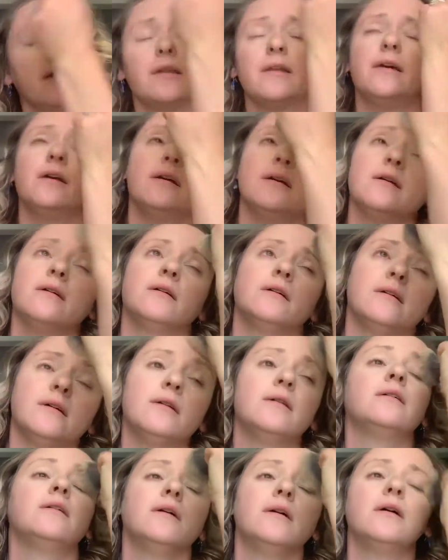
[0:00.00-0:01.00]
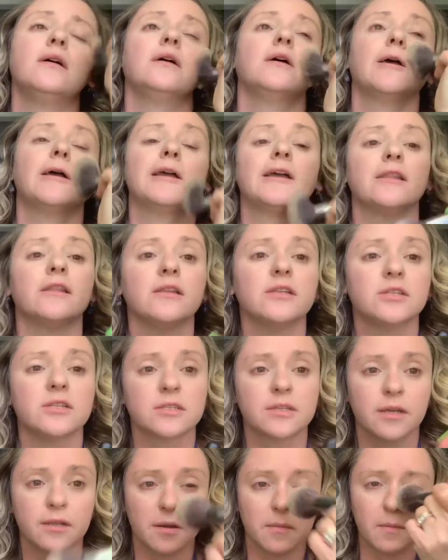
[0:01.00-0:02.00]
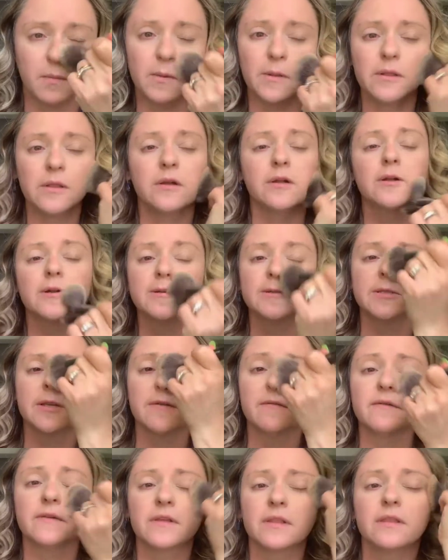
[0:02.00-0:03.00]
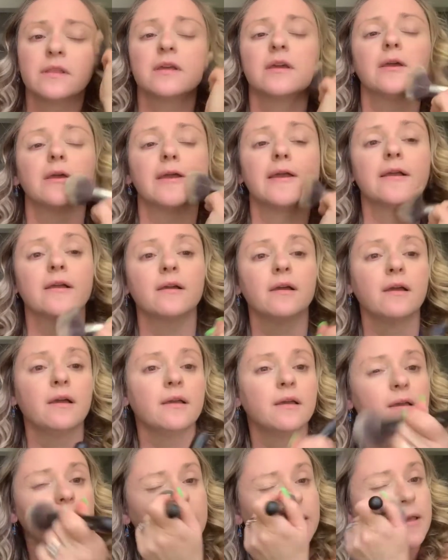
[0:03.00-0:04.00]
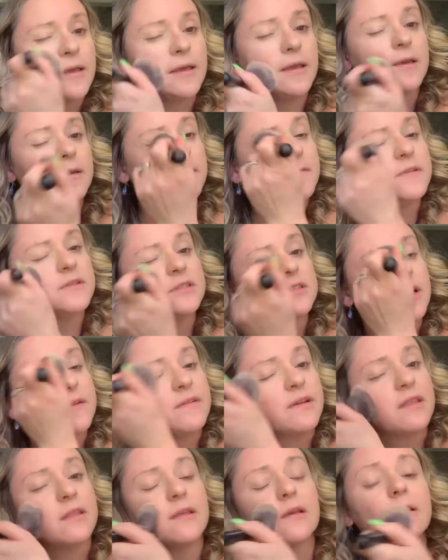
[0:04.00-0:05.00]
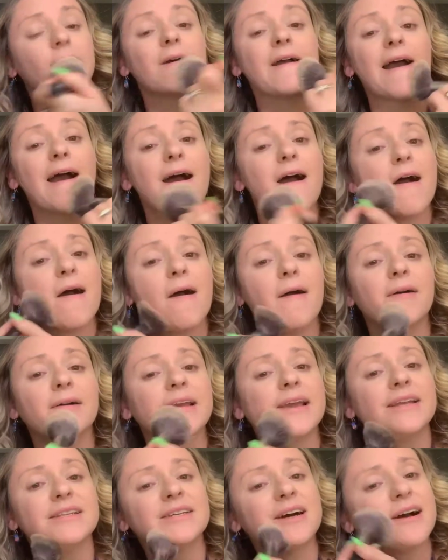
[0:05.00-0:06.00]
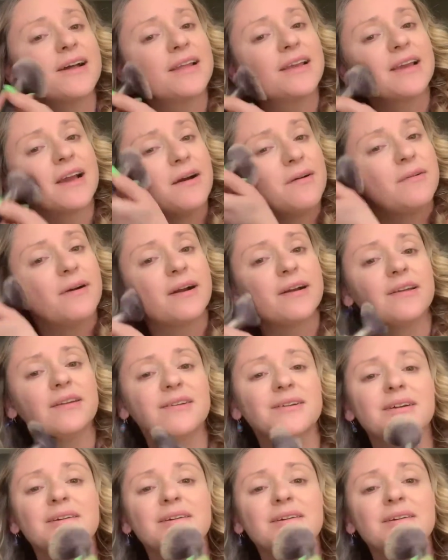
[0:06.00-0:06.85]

it. And it just kind of blurs everything. evens everything out. Hey, Tawny, how are you? Good